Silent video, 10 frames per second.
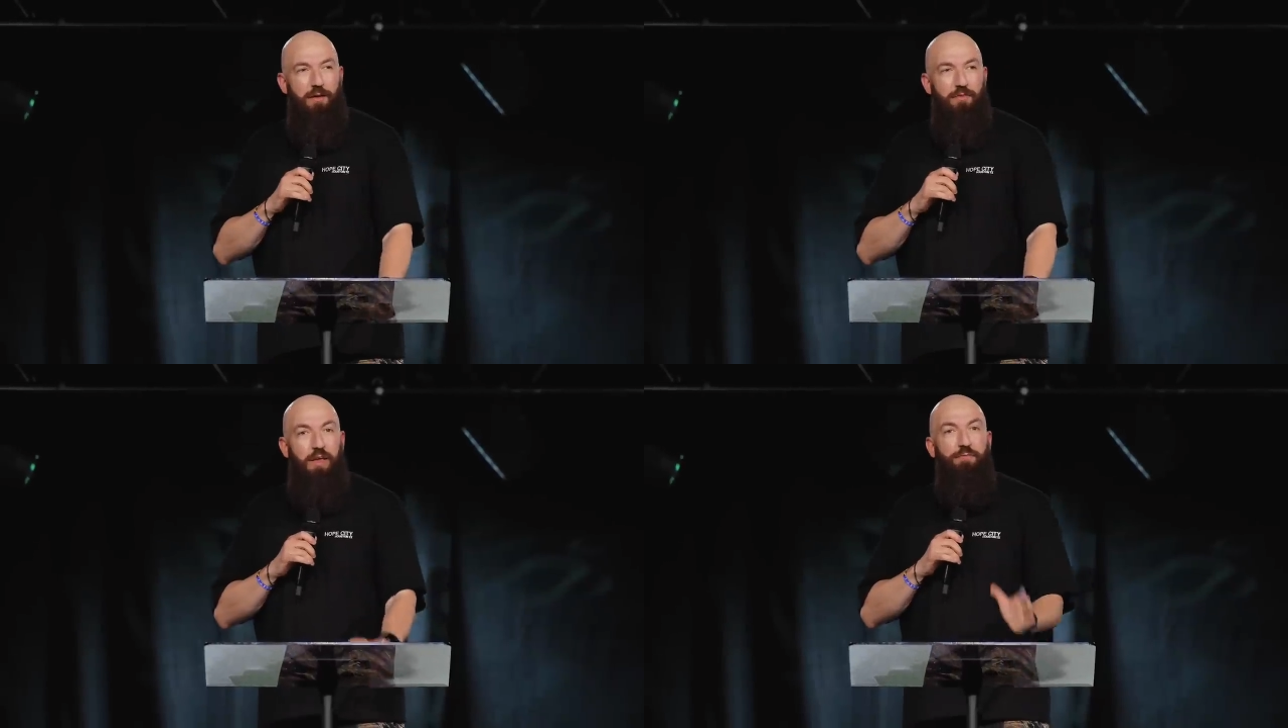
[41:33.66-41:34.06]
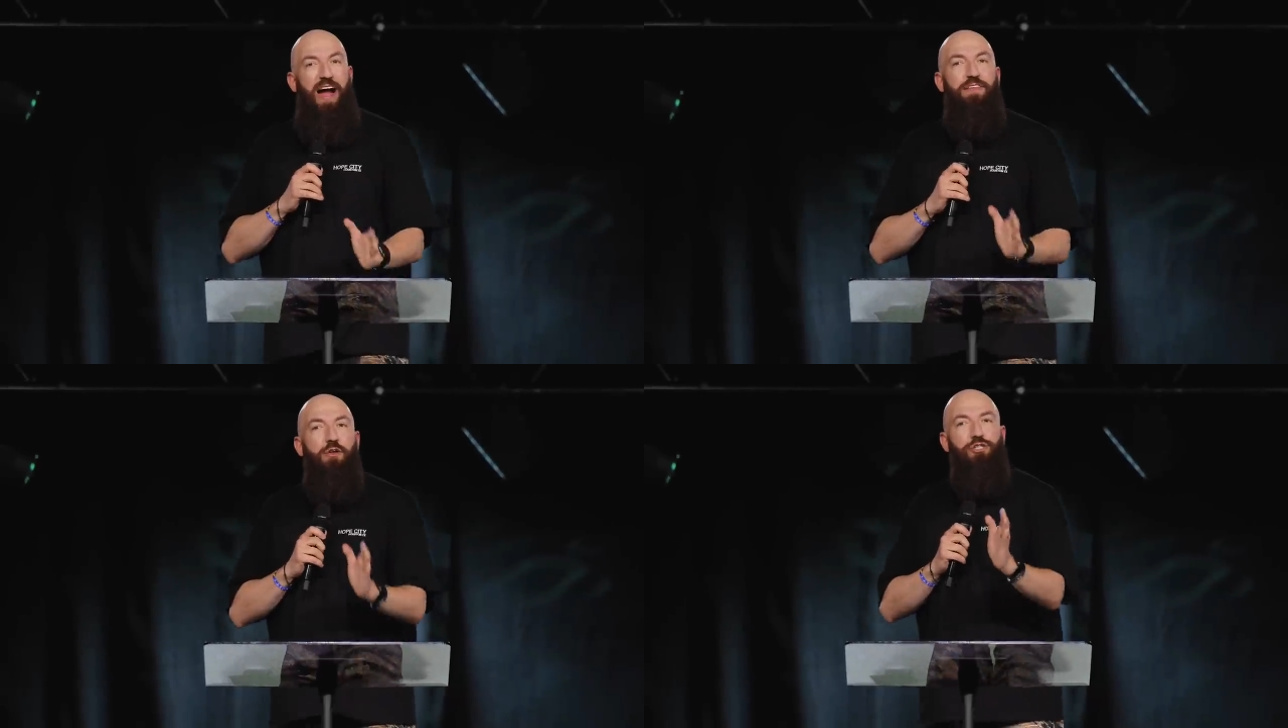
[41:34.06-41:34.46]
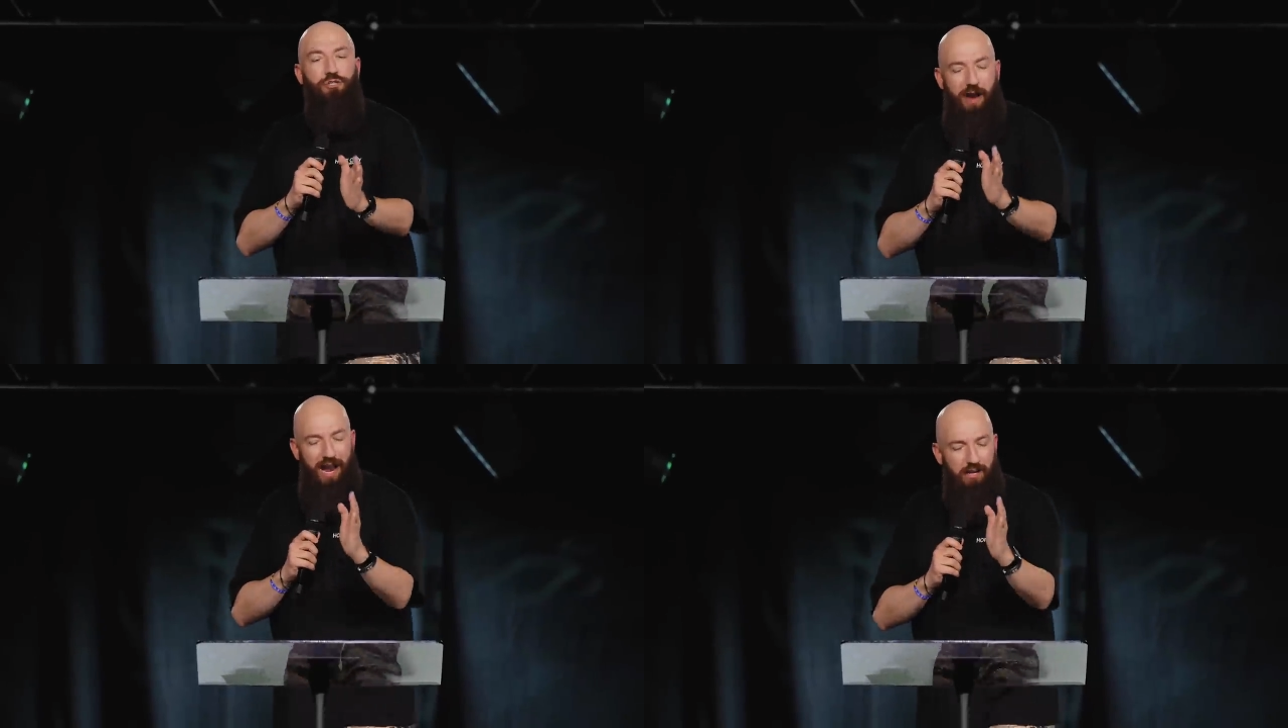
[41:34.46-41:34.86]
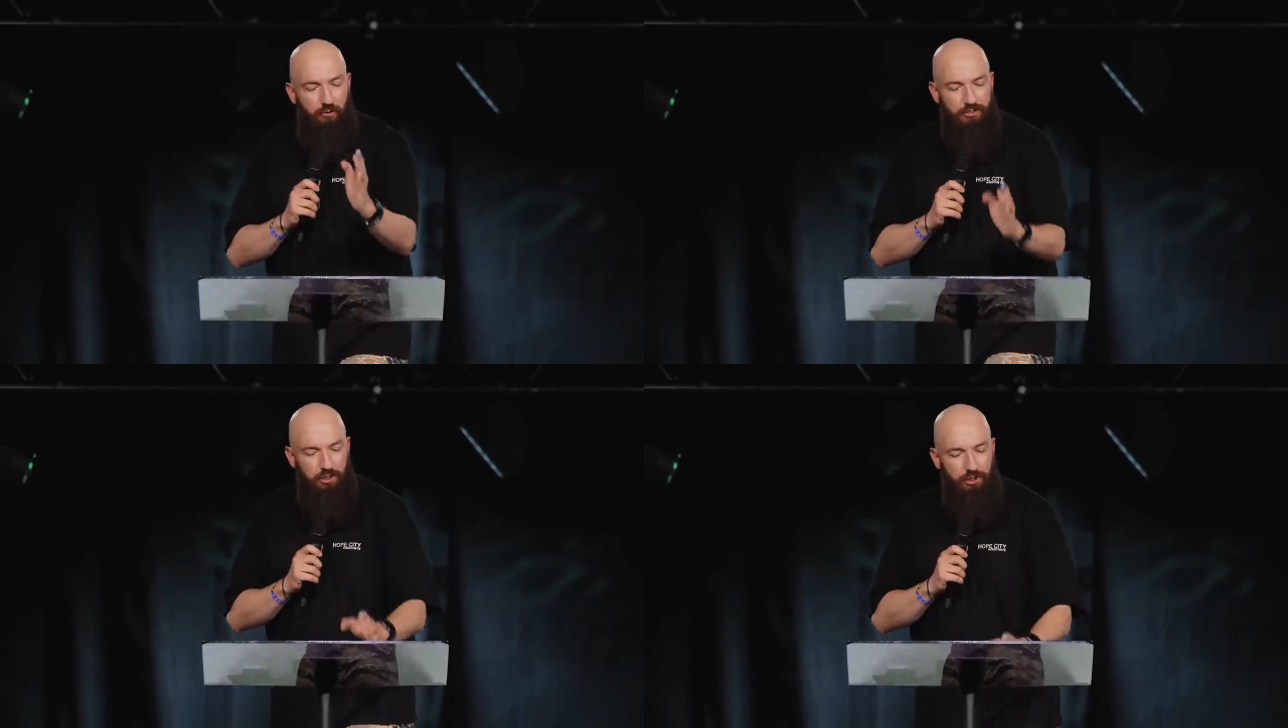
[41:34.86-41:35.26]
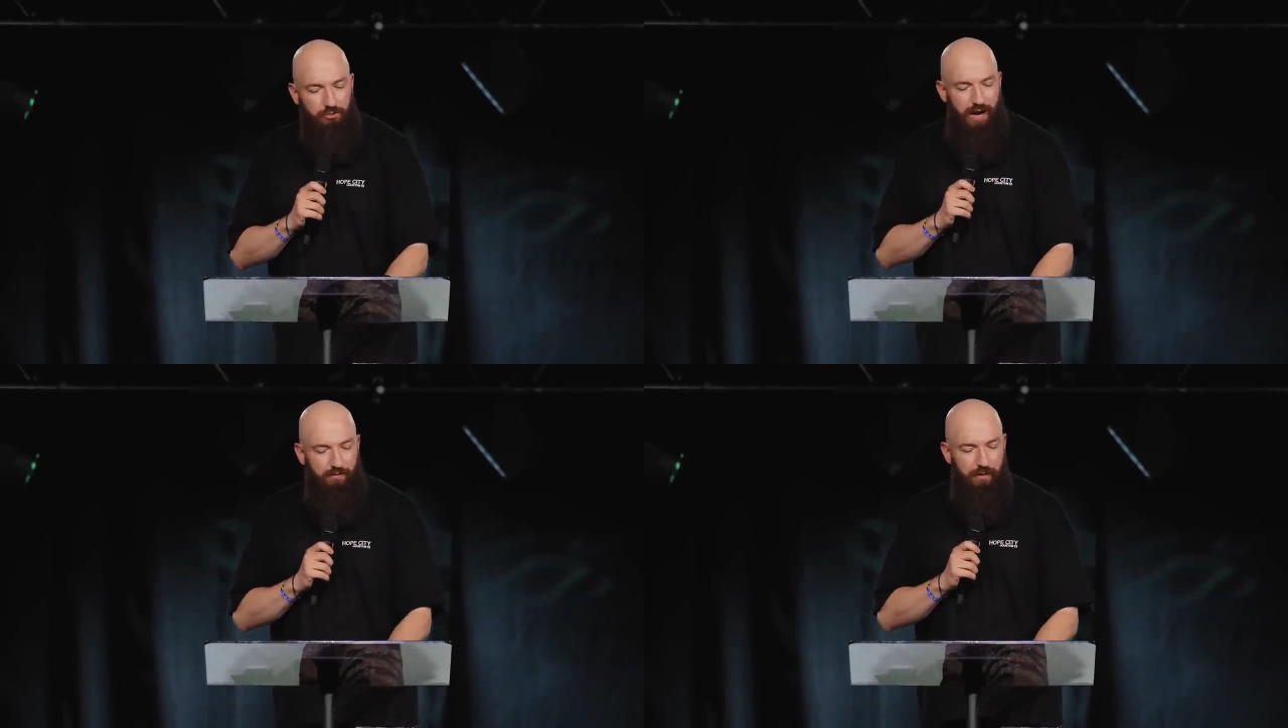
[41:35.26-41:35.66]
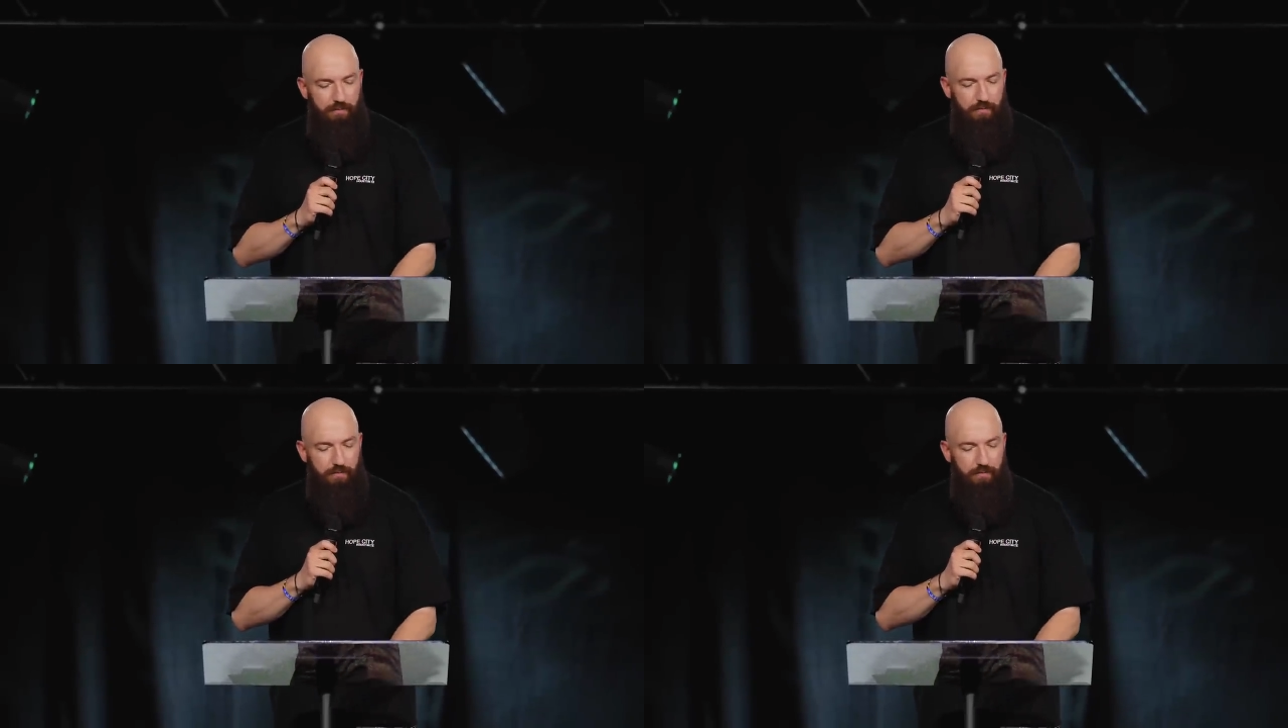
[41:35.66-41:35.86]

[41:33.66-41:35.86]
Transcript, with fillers: They find their stride versus striving.